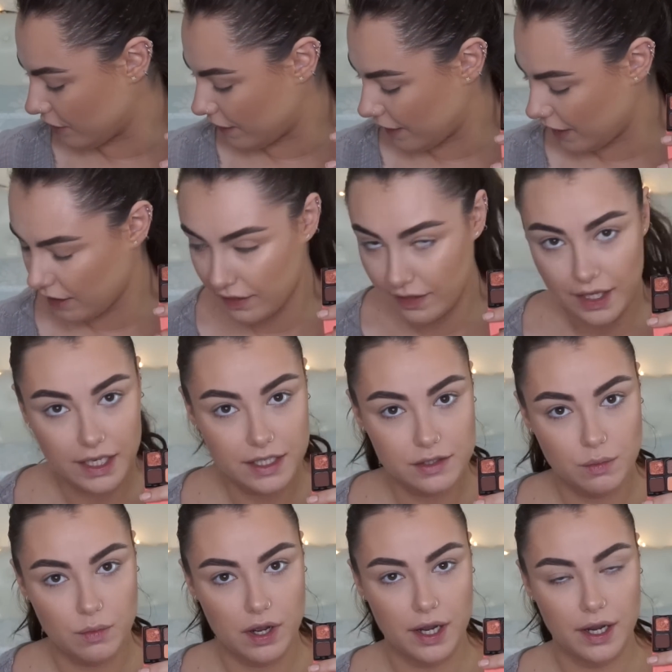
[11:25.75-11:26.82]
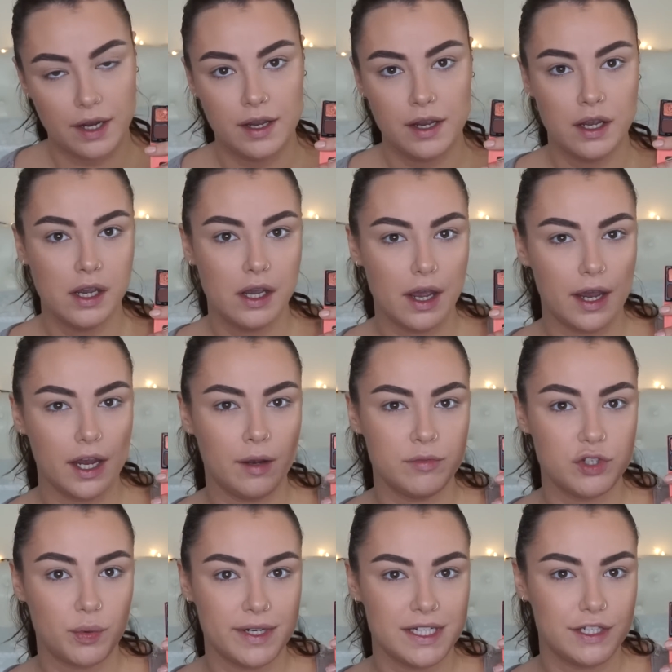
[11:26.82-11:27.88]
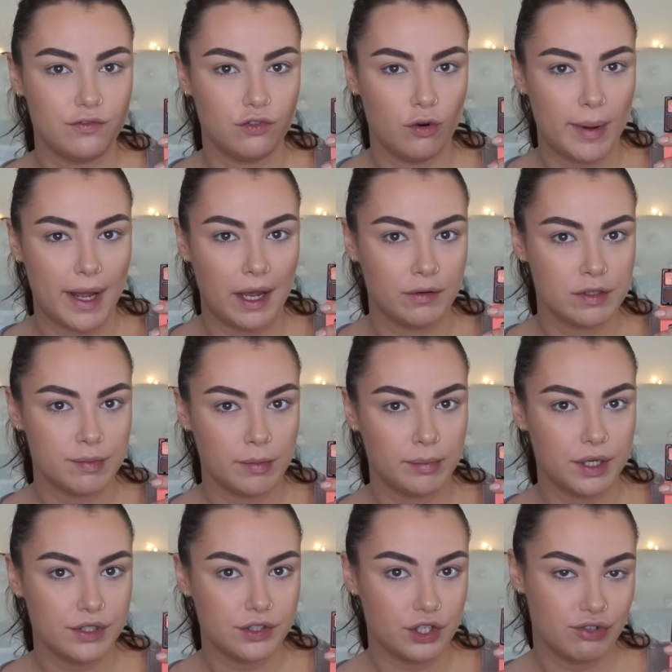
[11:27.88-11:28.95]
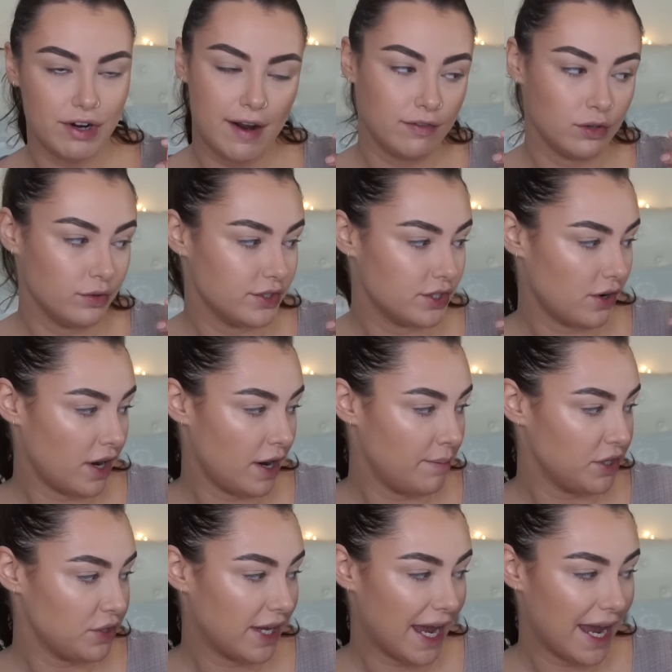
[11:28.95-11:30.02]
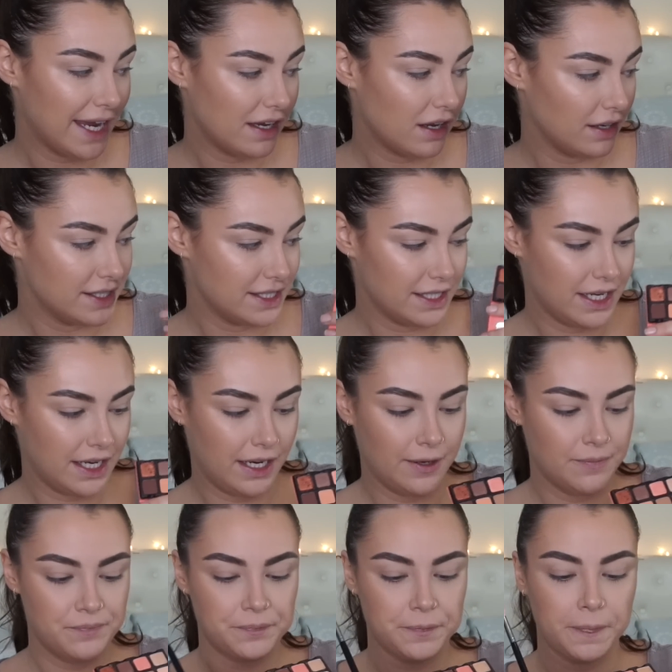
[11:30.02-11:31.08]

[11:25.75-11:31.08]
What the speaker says: I think these were £24, but because I travel all the time, you get 8 colours in here.